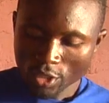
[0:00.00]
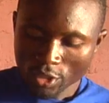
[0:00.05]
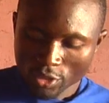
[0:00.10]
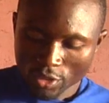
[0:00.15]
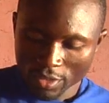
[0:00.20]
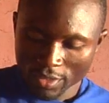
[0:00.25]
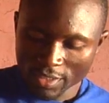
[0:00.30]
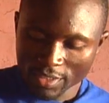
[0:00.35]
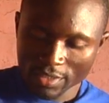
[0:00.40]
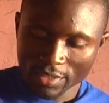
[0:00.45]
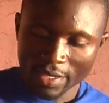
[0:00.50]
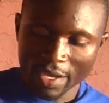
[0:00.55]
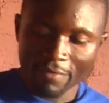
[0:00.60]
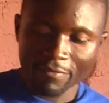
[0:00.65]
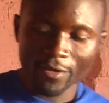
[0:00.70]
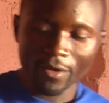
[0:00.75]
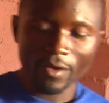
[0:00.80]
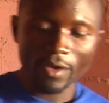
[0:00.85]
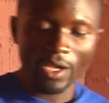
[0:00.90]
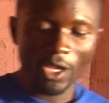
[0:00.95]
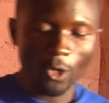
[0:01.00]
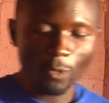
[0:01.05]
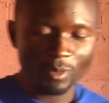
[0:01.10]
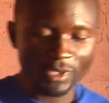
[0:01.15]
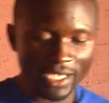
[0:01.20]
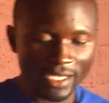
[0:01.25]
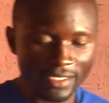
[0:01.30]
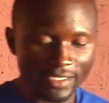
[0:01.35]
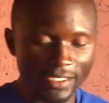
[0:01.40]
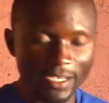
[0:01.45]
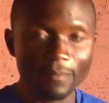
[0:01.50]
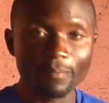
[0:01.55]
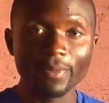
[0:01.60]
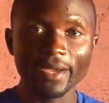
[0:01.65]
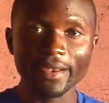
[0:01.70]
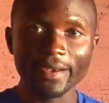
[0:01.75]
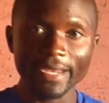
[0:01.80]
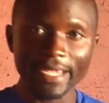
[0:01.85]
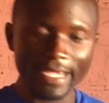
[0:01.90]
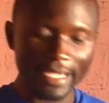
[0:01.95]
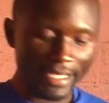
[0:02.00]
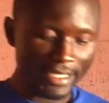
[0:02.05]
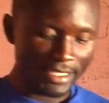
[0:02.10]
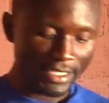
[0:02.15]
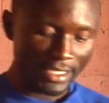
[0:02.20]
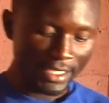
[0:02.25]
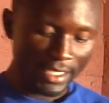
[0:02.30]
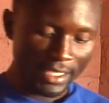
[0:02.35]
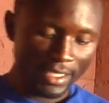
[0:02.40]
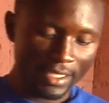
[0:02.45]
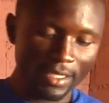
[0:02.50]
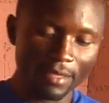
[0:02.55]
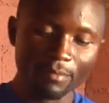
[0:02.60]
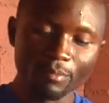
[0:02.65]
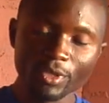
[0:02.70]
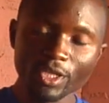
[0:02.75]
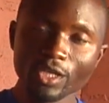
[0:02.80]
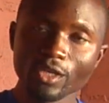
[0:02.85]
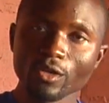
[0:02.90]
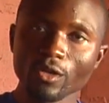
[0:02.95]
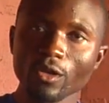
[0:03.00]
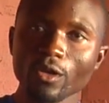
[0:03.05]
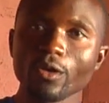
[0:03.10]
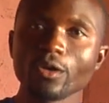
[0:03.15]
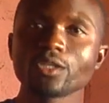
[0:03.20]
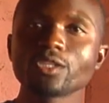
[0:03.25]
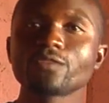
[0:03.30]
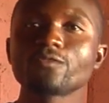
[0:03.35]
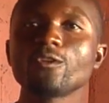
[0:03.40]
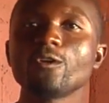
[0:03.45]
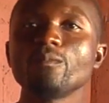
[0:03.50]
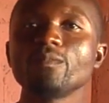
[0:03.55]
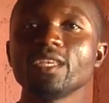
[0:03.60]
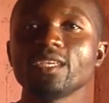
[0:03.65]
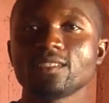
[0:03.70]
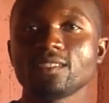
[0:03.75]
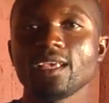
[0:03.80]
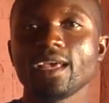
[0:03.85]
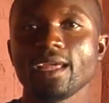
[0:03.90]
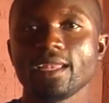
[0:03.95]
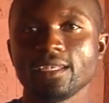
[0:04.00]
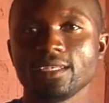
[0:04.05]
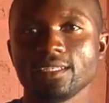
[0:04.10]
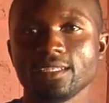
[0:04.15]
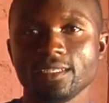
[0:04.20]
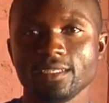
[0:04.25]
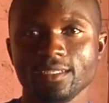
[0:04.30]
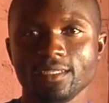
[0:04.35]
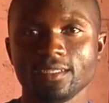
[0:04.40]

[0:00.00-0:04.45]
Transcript: So this gravel helps us separate the big rocks from the sand.